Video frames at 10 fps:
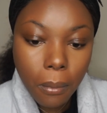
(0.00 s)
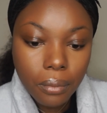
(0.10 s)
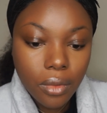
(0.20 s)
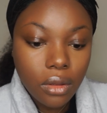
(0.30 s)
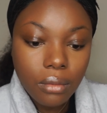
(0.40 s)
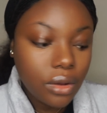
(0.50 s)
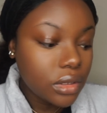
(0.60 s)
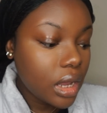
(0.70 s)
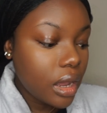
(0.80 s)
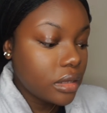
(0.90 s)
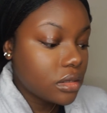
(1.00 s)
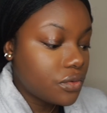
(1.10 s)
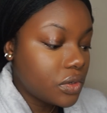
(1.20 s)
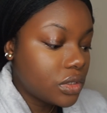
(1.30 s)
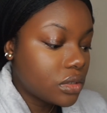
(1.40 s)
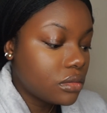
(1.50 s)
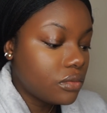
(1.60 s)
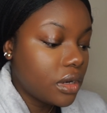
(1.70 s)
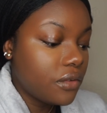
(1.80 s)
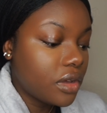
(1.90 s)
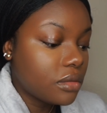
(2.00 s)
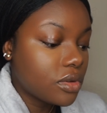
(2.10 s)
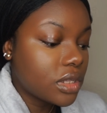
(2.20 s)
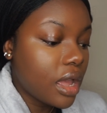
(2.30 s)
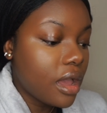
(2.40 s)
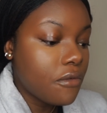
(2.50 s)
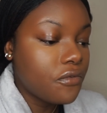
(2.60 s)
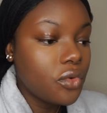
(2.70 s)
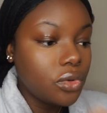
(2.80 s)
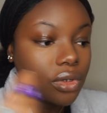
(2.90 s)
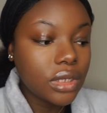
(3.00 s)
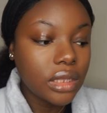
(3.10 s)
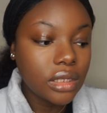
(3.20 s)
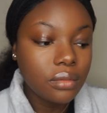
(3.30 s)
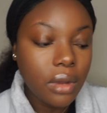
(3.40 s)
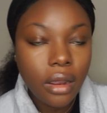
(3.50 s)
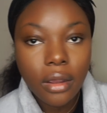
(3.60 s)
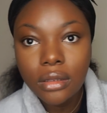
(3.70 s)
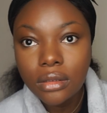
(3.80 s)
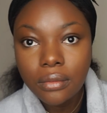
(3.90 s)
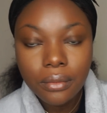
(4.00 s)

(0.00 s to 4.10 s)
Because my under eyes crease really fast because I have food underneath my eyes.